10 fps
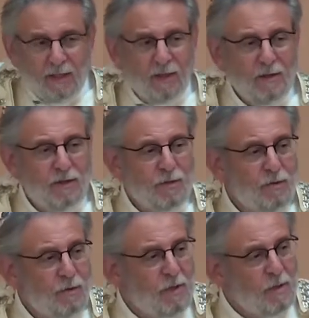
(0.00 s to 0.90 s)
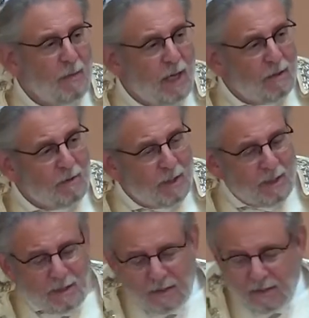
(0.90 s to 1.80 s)
The truth of the matter
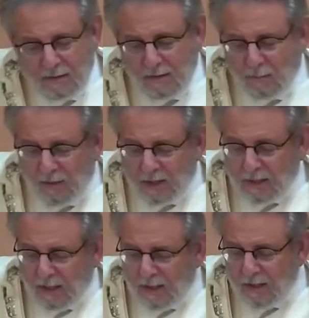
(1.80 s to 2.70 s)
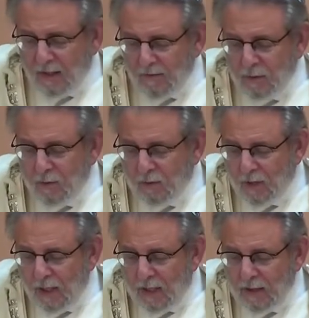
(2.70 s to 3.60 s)
is, the president of
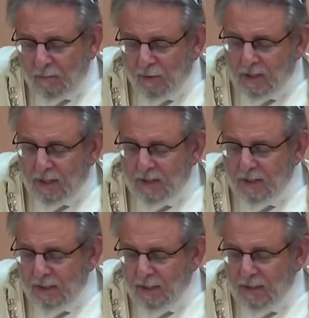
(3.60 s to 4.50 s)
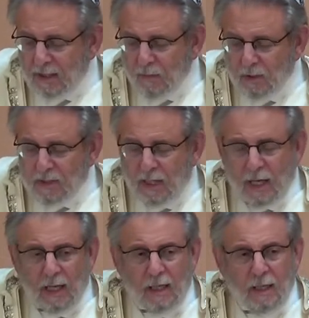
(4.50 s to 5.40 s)
Ukraine, President Zelensky, would
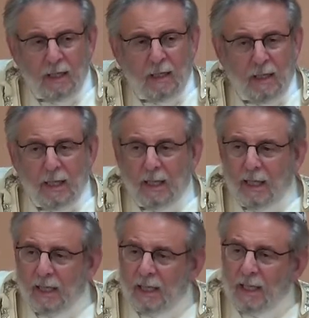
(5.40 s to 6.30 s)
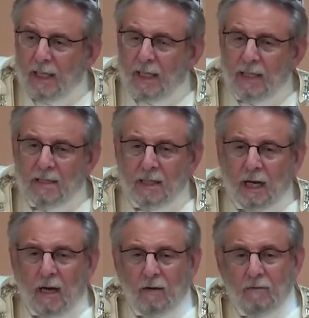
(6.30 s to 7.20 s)
say he is
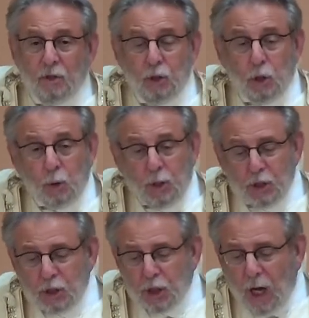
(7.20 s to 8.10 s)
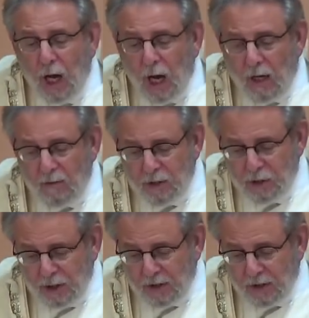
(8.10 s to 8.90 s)
of Jewish origin,